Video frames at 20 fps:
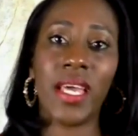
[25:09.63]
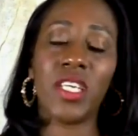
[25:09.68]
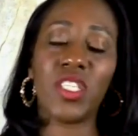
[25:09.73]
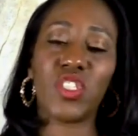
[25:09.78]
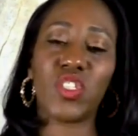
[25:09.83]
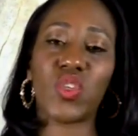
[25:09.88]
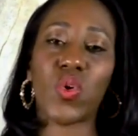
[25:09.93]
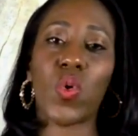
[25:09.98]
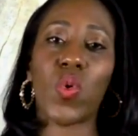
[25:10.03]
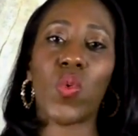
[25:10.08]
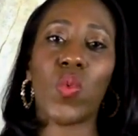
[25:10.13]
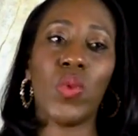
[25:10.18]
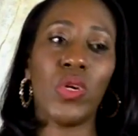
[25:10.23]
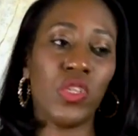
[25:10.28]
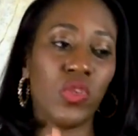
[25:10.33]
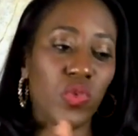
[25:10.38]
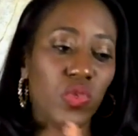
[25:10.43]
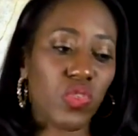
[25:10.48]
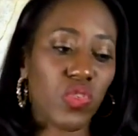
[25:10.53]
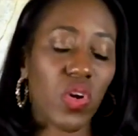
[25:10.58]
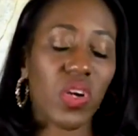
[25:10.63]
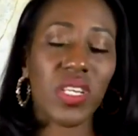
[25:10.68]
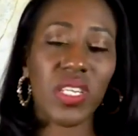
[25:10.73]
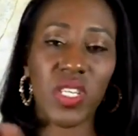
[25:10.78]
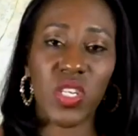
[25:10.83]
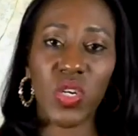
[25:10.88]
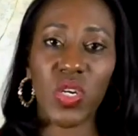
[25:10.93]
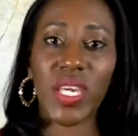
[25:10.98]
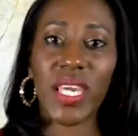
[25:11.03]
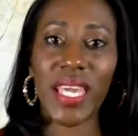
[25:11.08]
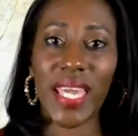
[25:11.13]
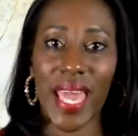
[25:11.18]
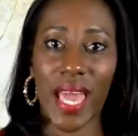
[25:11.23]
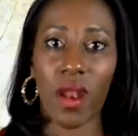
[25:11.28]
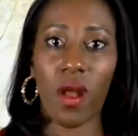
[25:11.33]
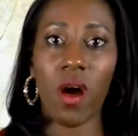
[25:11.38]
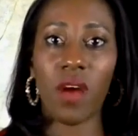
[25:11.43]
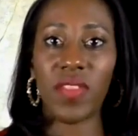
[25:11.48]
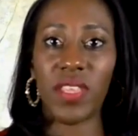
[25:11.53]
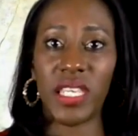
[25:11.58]
So when you start looking
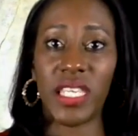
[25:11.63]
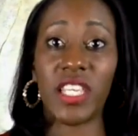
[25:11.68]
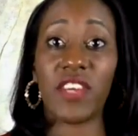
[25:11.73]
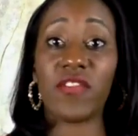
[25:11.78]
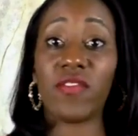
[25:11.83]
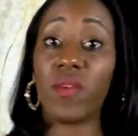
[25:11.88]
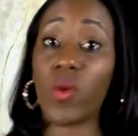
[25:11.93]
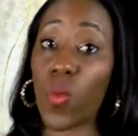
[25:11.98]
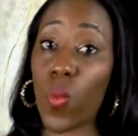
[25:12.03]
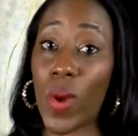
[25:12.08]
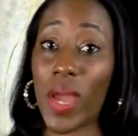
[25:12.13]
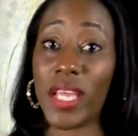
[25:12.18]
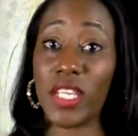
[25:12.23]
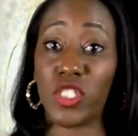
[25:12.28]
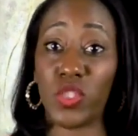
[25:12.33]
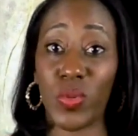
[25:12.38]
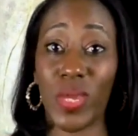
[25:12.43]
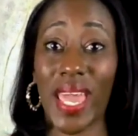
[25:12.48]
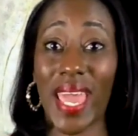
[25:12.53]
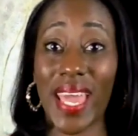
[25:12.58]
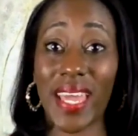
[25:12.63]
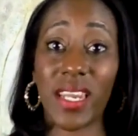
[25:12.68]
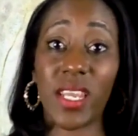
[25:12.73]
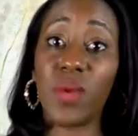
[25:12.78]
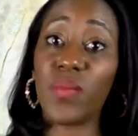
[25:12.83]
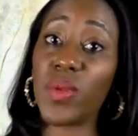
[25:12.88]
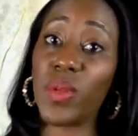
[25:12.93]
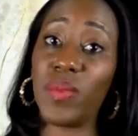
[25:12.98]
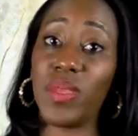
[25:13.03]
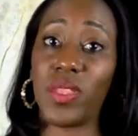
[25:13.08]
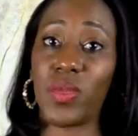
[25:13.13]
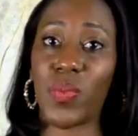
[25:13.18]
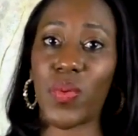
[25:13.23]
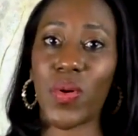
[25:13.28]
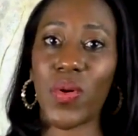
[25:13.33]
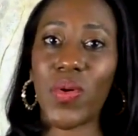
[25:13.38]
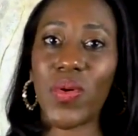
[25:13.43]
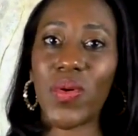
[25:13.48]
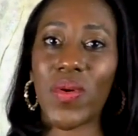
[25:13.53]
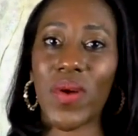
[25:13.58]
at all the different ways you can implement the
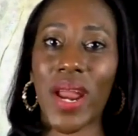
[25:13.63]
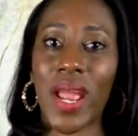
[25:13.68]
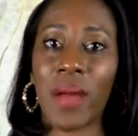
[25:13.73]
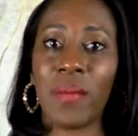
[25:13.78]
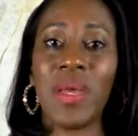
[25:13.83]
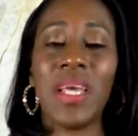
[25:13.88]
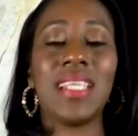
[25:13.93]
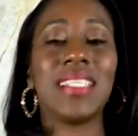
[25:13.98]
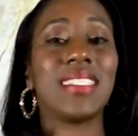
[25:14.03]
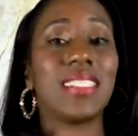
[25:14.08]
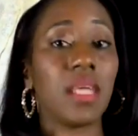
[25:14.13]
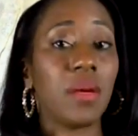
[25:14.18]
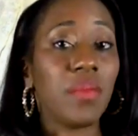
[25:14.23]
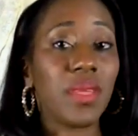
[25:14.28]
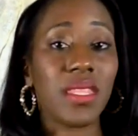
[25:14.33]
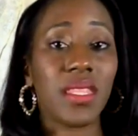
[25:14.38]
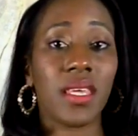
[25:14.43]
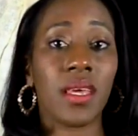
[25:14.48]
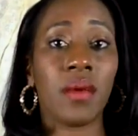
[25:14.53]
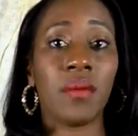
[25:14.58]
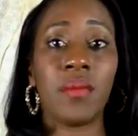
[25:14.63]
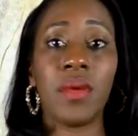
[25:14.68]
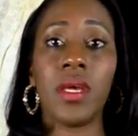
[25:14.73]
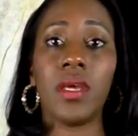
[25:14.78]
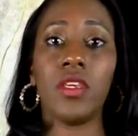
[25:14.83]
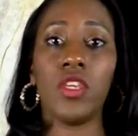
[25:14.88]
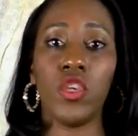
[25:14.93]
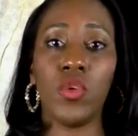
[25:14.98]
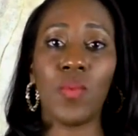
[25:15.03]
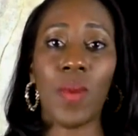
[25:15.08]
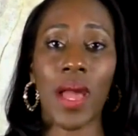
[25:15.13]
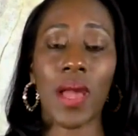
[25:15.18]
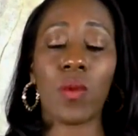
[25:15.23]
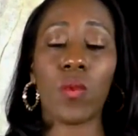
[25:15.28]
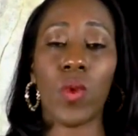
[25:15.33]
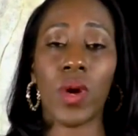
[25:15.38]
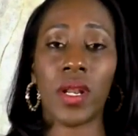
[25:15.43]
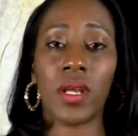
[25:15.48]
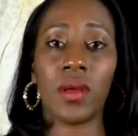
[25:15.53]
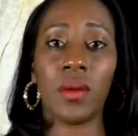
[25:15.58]
program, some of them you might
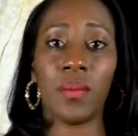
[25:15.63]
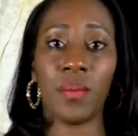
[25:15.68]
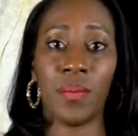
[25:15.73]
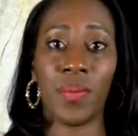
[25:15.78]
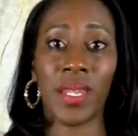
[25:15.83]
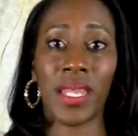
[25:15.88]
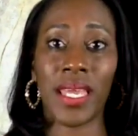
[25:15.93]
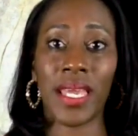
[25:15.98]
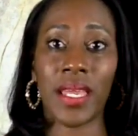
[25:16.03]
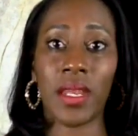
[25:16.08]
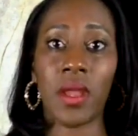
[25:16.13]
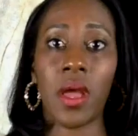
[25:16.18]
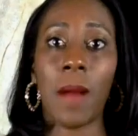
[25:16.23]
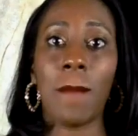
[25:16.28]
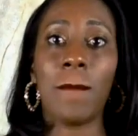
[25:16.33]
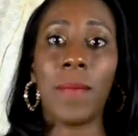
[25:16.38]
want to blend.